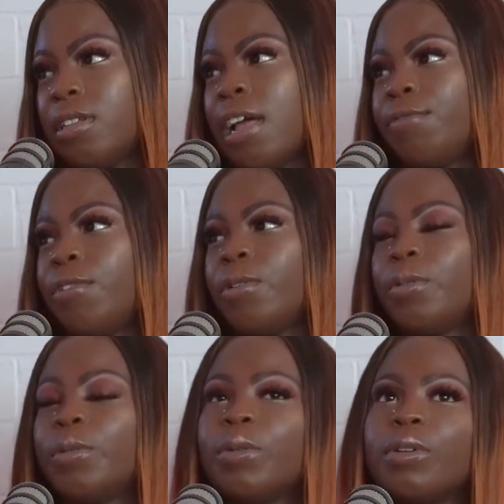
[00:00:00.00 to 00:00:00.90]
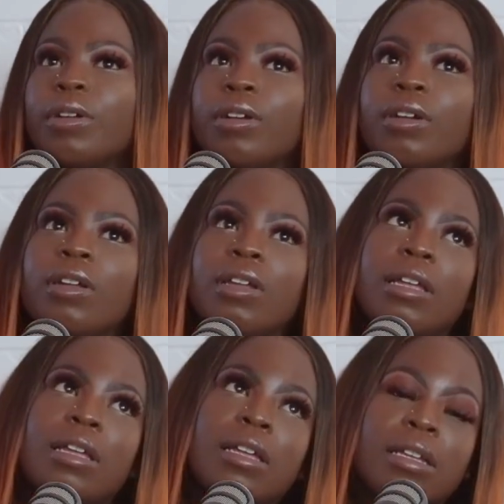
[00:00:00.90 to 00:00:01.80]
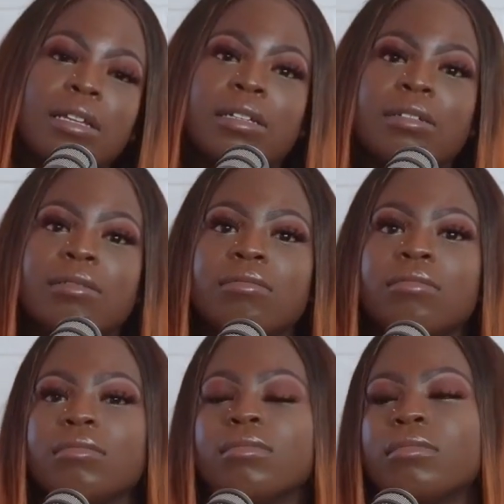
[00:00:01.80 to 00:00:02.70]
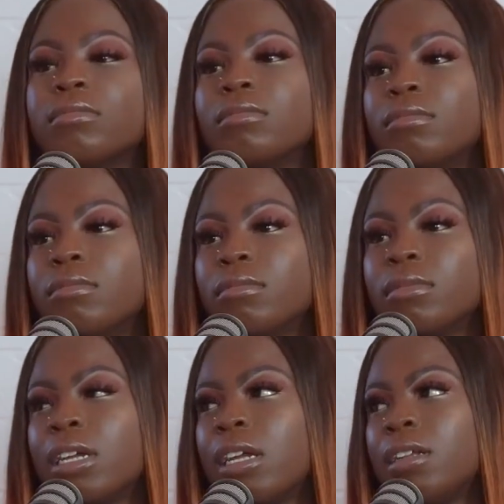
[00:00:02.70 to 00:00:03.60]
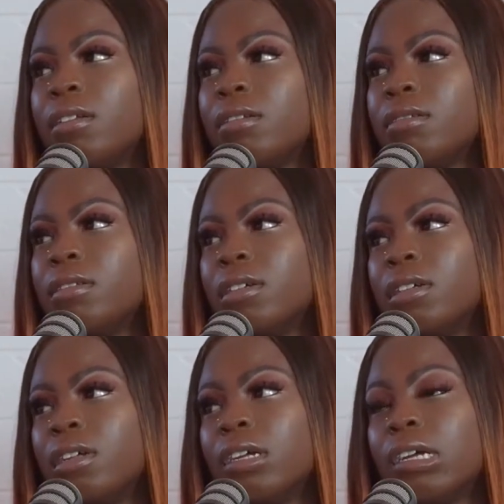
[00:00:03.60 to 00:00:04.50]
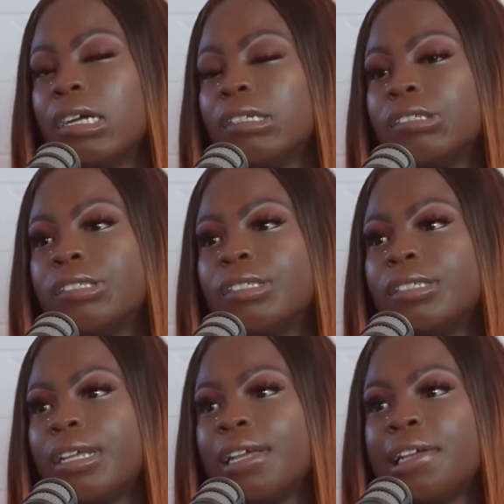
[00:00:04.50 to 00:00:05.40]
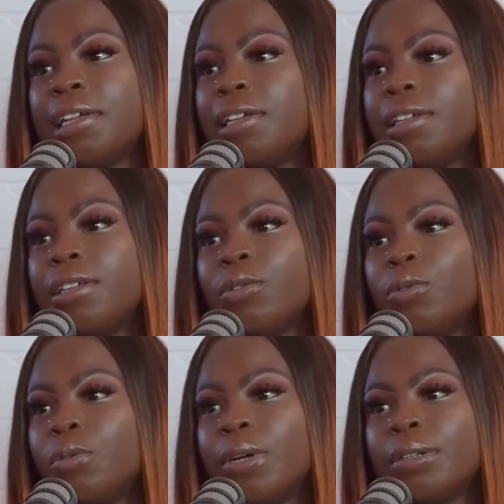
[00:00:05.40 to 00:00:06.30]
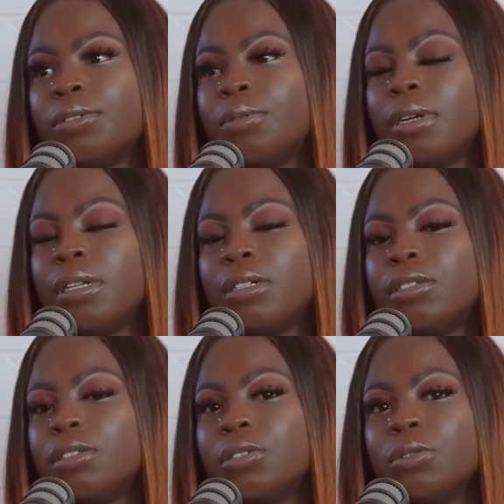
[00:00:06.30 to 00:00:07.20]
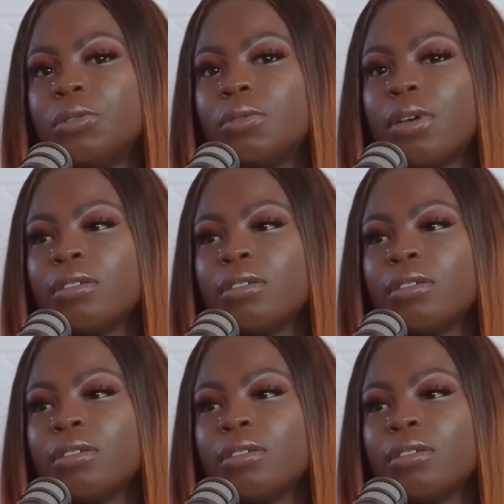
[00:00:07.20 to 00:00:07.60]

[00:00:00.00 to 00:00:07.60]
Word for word: Okay, okay. like that. And Last can not least. I just say who else do I listen to?